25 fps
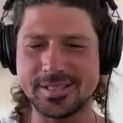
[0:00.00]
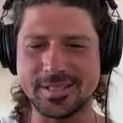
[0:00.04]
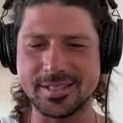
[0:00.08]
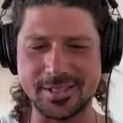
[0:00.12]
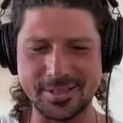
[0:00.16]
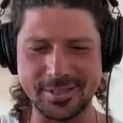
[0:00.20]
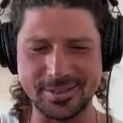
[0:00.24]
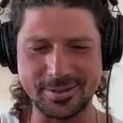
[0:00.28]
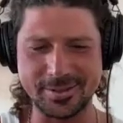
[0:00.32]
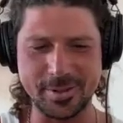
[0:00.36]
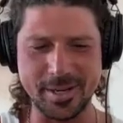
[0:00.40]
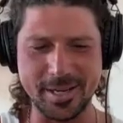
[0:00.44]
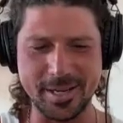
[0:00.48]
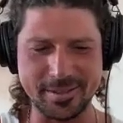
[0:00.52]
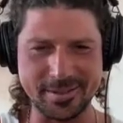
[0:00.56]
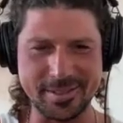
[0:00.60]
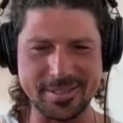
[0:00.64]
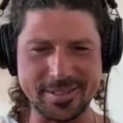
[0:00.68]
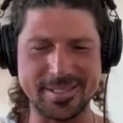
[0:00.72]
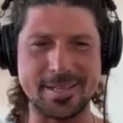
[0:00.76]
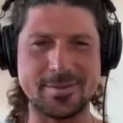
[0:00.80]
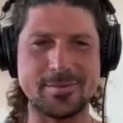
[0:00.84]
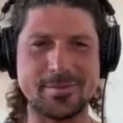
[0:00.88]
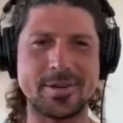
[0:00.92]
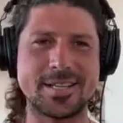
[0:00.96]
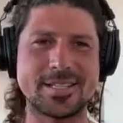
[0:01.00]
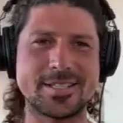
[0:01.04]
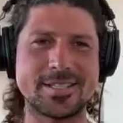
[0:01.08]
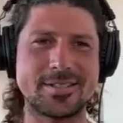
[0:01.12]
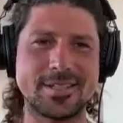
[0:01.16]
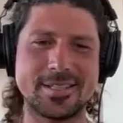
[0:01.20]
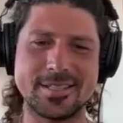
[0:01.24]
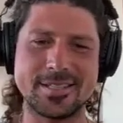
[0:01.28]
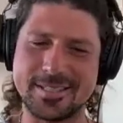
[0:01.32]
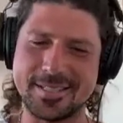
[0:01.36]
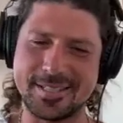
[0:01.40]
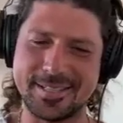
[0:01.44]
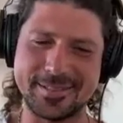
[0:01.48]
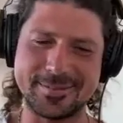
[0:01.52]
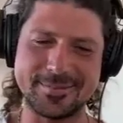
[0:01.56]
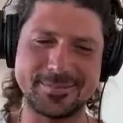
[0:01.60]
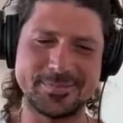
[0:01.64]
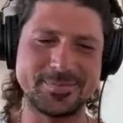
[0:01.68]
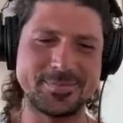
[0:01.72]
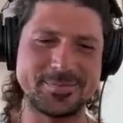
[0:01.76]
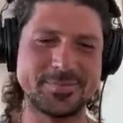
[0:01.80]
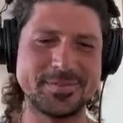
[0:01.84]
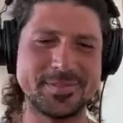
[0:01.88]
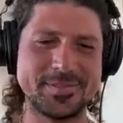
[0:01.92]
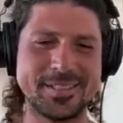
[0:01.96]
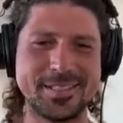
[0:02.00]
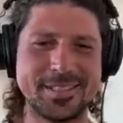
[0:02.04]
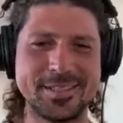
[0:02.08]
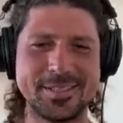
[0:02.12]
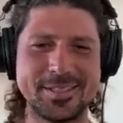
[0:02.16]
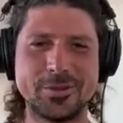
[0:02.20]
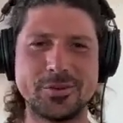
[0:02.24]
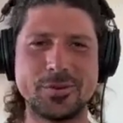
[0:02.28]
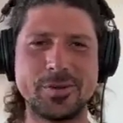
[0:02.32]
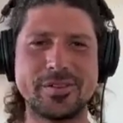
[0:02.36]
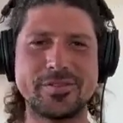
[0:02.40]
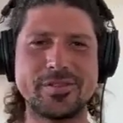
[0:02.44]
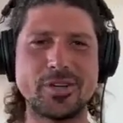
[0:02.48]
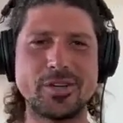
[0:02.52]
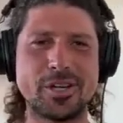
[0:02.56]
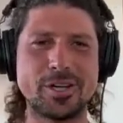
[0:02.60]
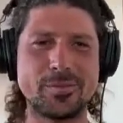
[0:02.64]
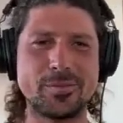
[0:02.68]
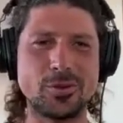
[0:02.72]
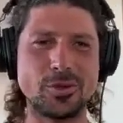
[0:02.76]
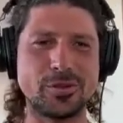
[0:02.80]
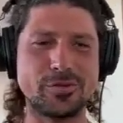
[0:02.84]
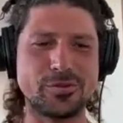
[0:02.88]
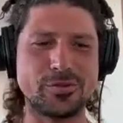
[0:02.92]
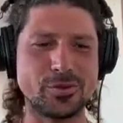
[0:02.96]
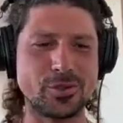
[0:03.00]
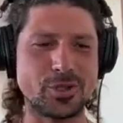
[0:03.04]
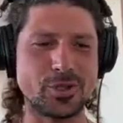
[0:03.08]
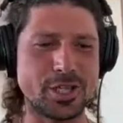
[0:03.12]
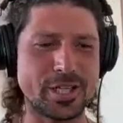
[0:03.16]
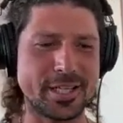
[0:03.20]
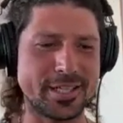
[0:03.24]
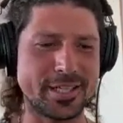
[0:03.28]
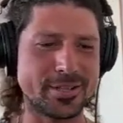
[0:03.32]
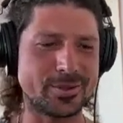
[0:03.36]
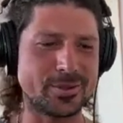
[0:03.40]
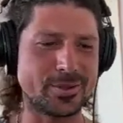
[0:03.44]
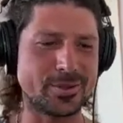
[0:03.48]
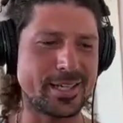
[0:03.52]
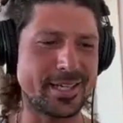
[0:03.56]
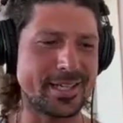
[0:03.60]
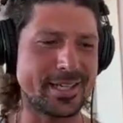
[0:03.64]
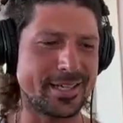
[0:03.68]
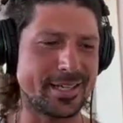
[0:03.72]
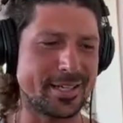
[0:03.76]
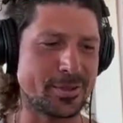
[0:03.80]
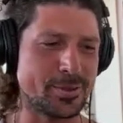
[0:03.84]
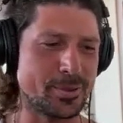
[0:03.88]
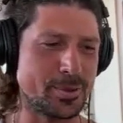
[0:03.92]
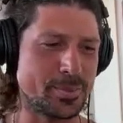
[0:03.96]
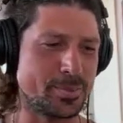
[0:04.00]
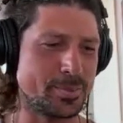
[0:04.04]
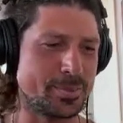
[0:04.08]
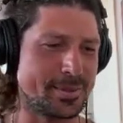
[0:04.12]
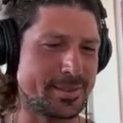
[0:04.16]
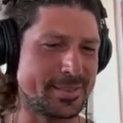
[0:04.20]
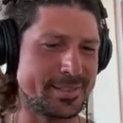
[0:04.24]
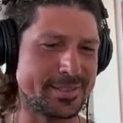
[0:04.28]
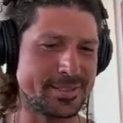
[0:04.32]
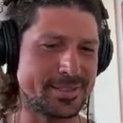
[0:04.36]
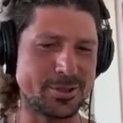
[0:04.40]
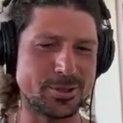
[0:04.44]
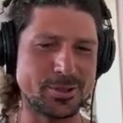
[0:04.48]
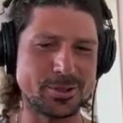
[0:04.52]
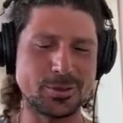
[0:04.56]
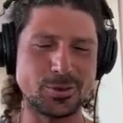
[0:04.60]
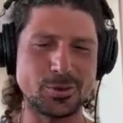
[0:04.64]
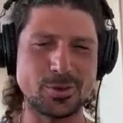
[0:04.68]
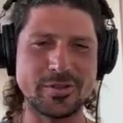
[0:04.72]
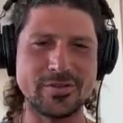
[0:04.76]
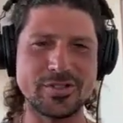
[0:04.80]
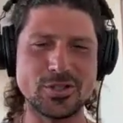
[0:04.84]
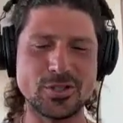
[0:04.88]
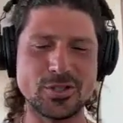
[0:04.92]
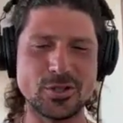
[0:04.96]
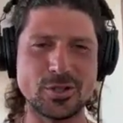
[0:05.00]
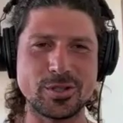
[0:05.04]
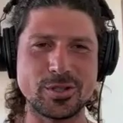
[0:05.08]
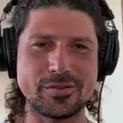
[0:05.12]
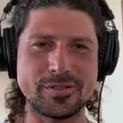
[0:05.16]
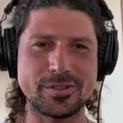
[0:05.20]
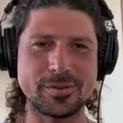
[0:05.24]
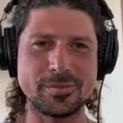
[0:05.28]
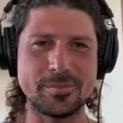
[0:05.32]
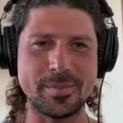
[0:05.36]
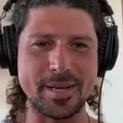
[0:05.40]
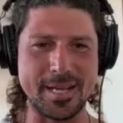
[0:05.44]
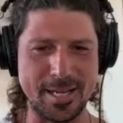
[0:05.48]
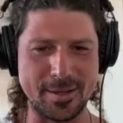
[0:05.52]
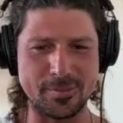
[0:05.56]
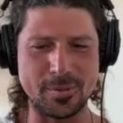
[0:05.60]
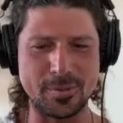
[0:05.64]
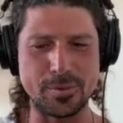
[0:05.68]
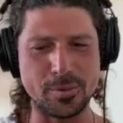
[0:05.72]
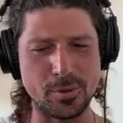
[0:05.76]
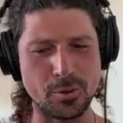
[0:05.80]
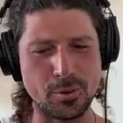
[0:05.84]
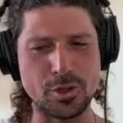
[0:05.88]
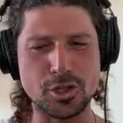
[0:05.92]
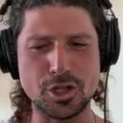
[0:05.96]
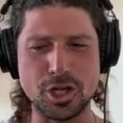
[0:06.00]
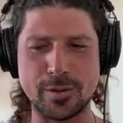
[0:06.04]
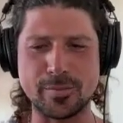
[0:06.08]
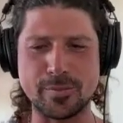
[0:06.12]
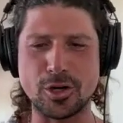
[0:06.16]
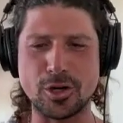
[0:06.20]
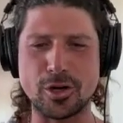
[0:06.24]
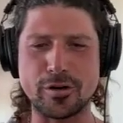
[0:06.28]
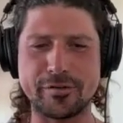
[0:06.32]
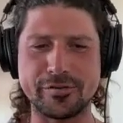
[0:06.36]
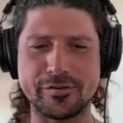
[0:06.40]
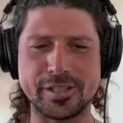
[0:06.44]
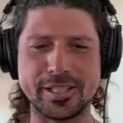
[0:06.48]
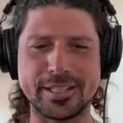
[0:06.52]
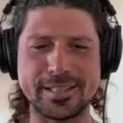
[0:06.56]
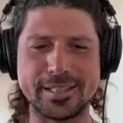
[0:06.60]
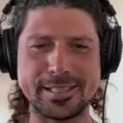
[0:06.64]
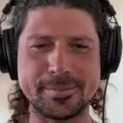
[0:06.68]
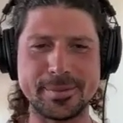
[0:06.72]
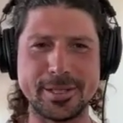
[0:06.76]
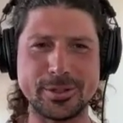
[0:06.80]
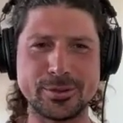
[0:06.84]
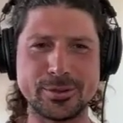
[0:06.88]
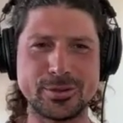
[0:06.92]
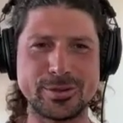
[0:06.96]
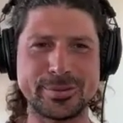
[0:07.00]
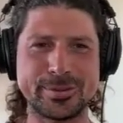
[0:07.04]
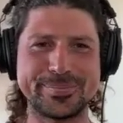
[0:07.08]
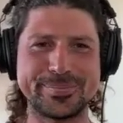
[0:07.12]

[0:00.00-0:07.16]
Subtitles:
So we are on the same resonance. And we have done a beautiful sharing today. And I hope, to have served many people, which I'm confident about.